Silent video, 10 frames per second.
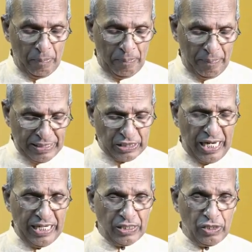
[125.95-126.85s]

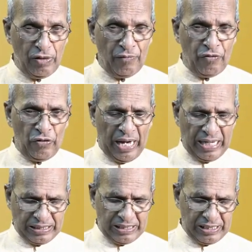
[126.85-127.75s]
message for
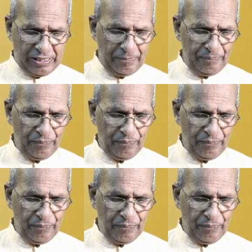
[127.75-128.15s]
us